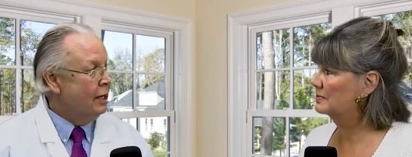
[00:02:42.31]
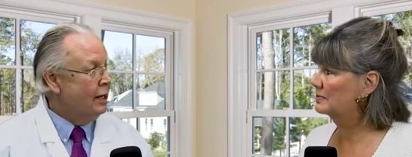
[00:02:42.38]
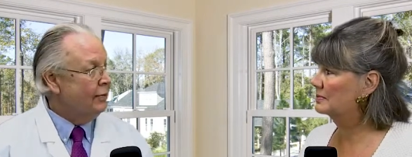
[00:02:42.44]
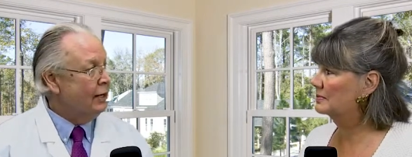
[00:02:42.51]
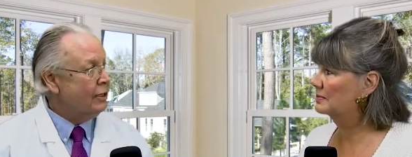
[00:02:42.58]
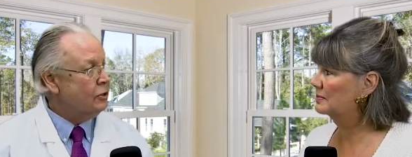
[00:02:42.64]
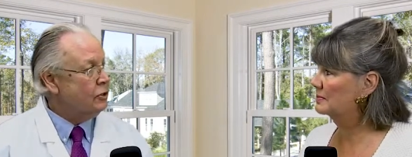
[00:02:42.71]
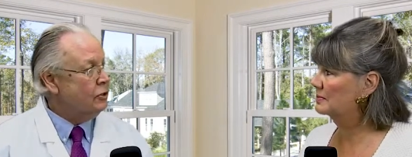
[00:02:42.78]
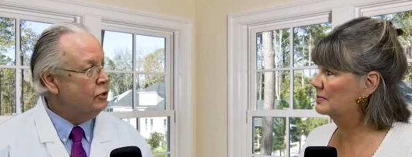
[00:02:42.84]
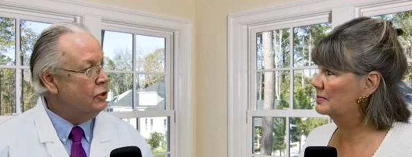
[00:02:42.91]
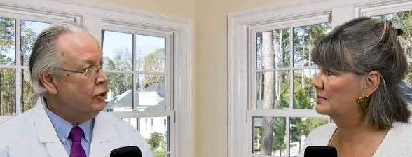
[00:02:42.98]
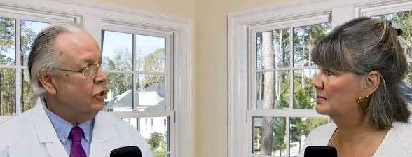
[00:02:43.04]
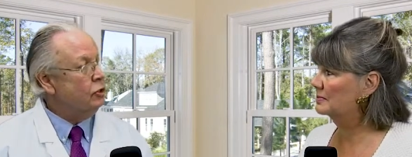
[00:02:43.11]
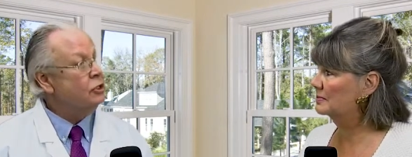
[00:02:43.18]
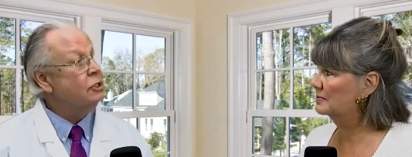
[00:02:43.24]
Speaker 1: that's
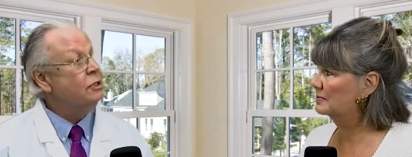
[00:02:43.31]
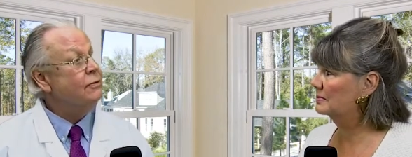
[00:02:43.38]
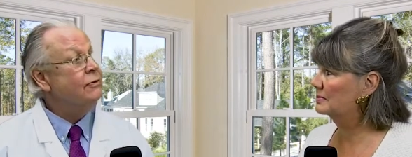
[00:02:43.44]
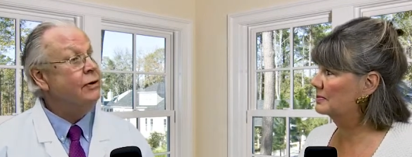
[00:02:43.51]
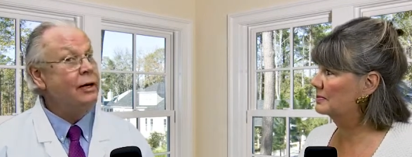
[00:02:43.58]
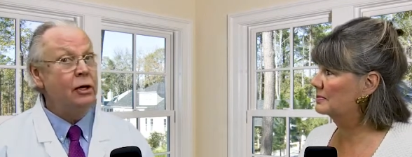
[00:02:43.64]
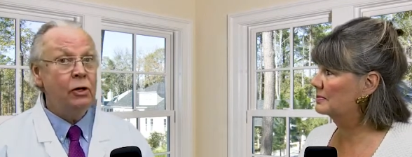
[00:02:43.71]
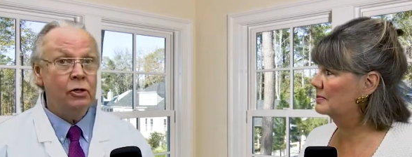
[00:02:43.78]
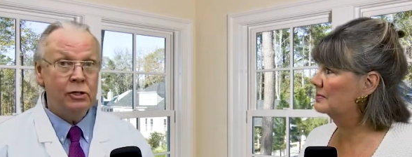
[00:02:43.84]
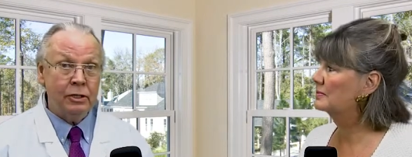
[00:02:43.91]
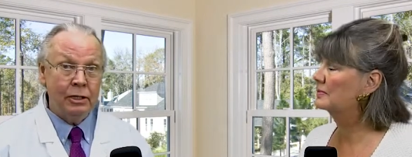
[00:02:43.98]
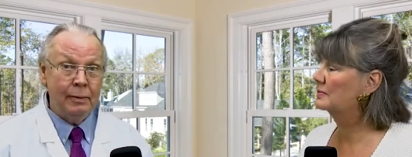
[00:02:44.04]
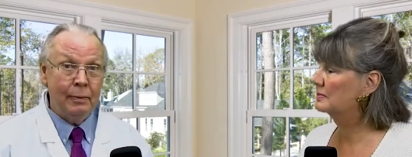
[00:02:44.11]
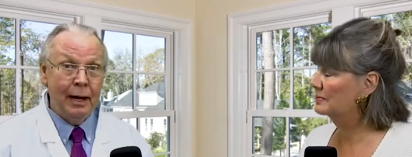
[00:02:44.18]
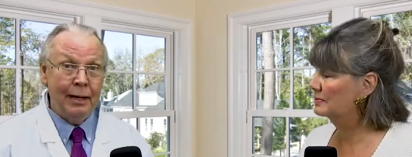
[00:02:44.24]
considered severe
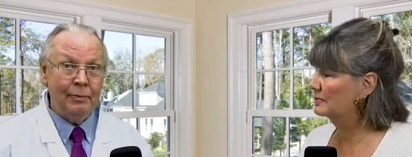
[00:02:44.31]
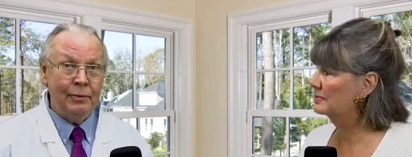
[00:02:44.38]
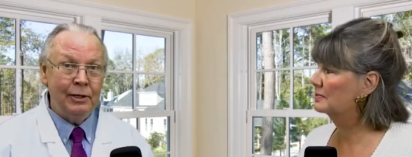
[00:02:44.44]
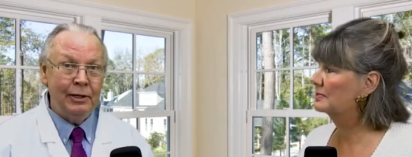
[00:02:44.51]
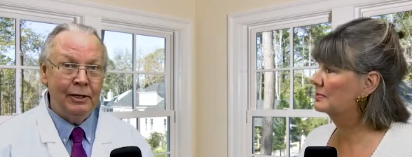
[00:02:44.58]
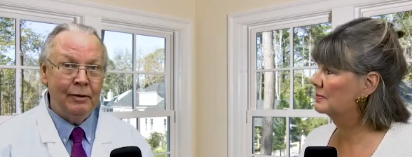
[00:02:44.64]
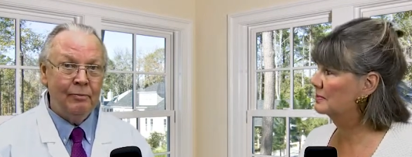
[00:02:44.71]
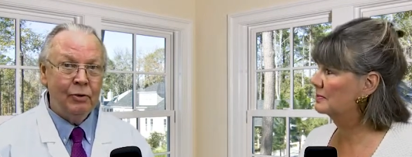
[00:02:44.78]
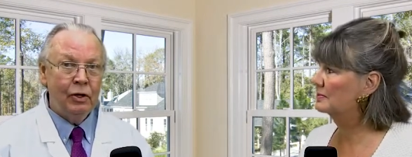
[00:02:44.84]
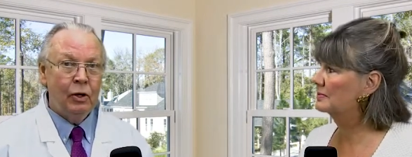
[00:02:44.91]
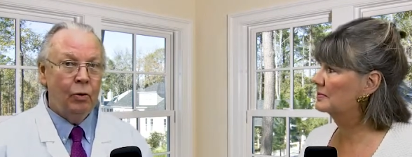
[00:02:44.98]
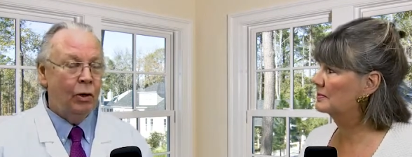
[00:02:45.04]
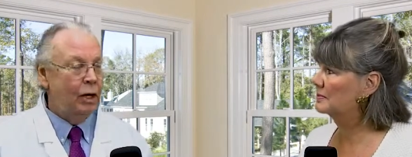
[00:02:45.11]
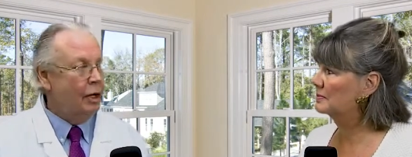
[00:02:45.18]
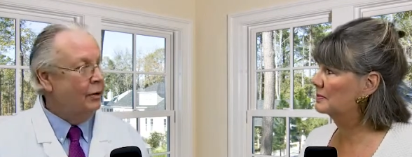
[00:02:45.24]
sleep apnea.
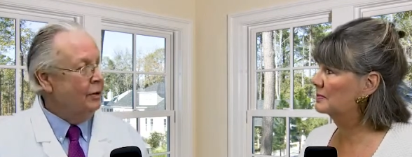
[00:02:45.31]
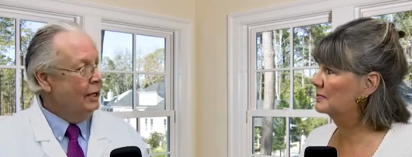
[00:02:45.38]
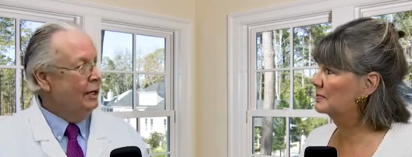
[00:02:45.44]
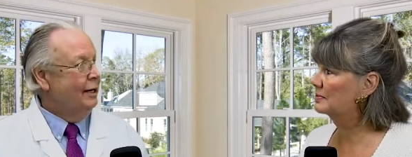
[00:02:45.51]
Well,